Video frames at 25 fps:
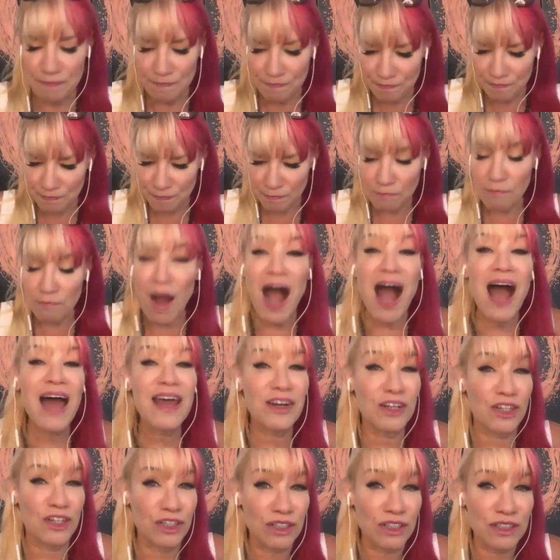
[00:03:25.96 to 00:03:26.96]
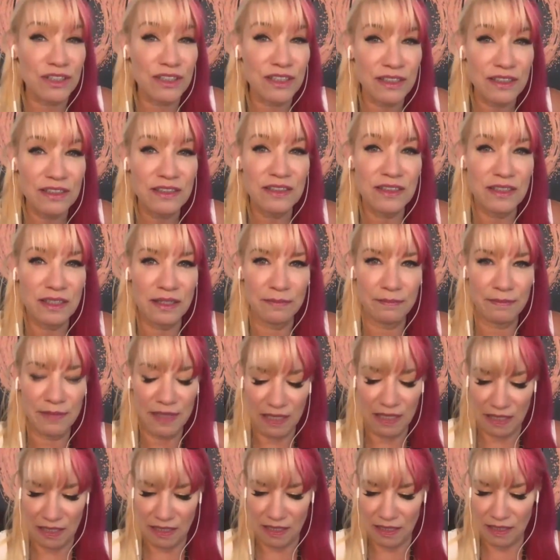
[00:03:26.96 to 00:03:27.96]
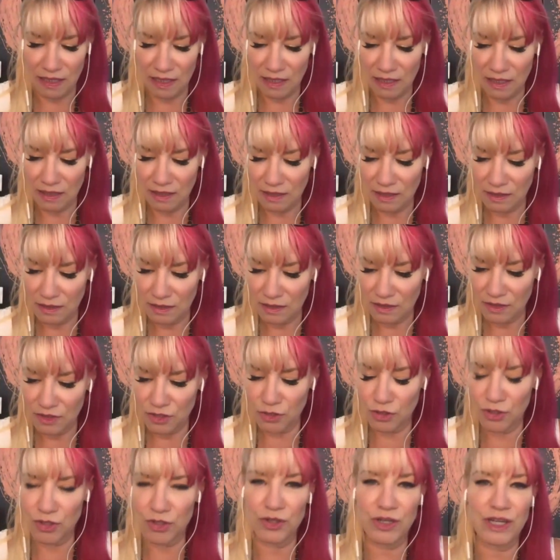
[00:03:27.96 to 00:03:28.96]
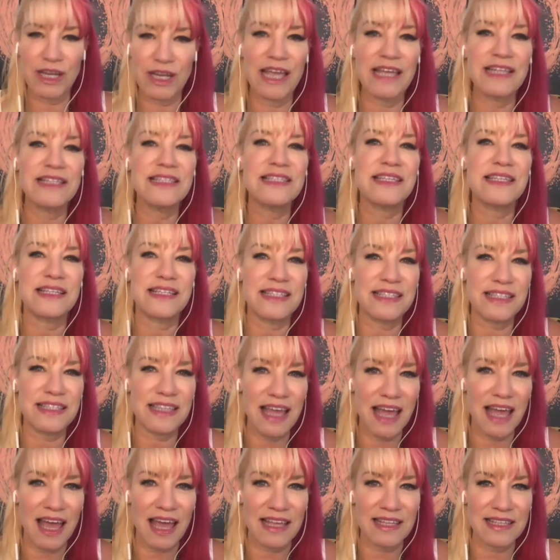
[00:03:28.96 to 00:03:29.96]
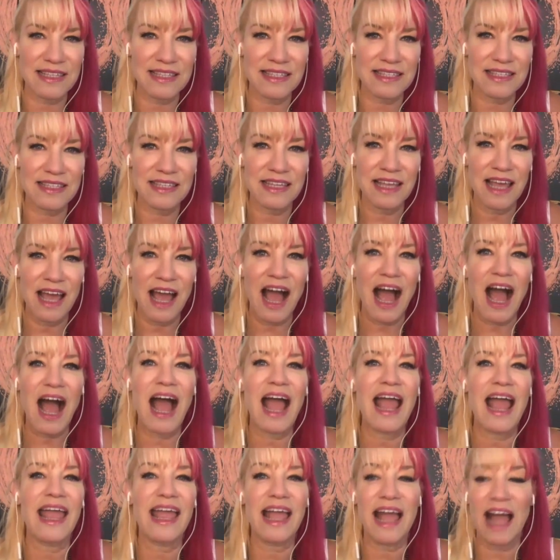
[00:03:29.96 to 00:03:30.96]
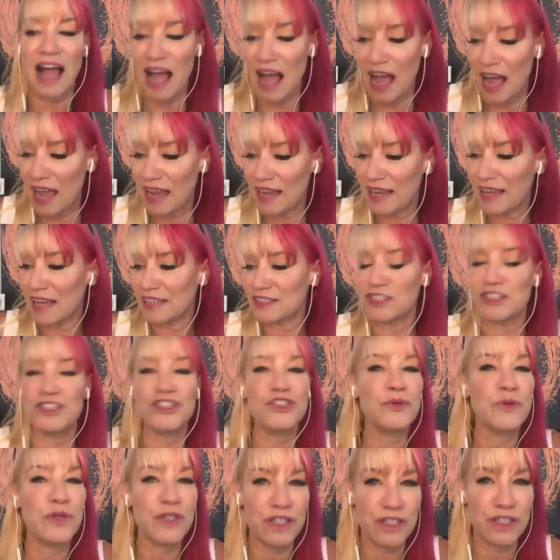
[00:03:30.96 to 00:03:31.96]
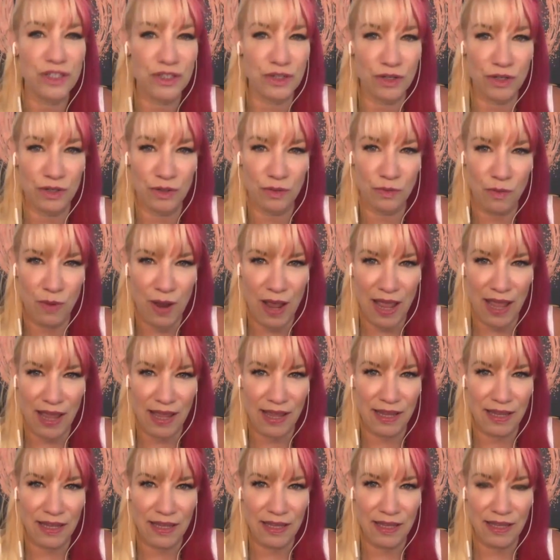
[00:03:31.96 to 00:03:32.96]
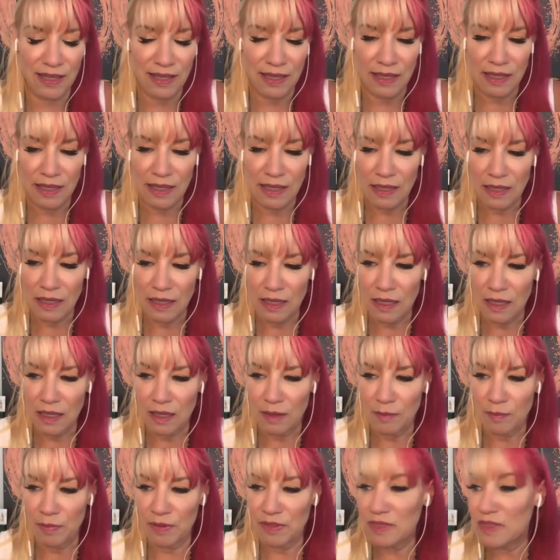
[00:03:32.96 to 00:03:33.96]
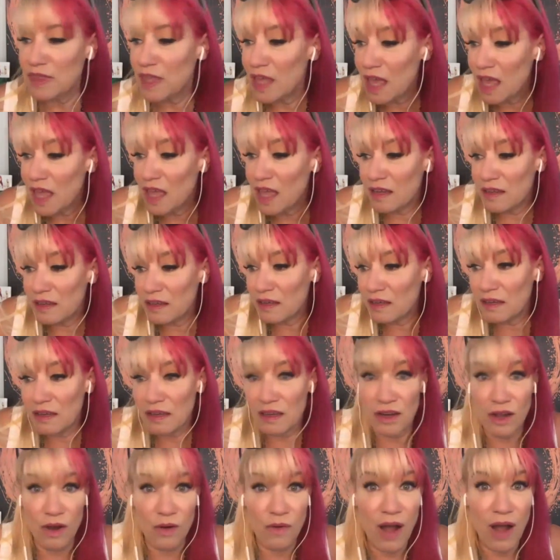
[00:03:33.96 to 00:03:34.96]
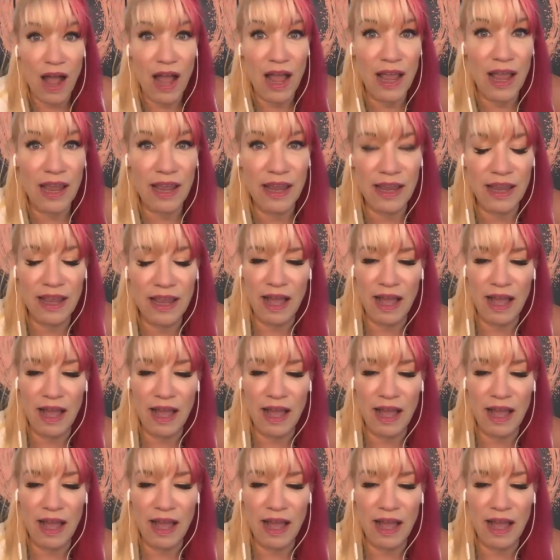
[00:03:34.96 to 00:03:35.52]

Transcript: modeled to me to create success. I got to do it a certain way. But then, I